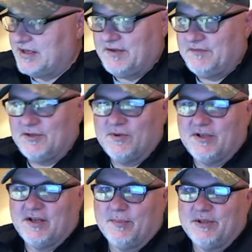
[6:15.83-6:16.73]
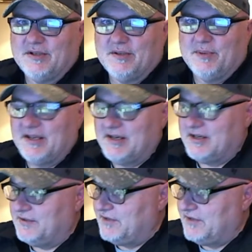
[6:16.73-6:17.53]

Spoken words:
even the one that I put at the beginning of the